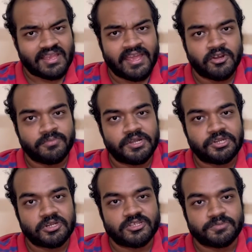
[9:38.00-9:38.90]

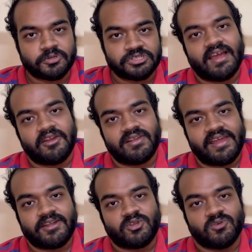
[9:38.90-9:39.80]
agrometeorology portion. I would
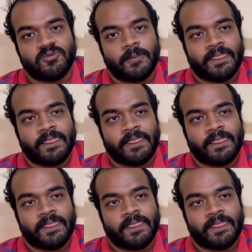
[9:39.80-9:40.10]
like to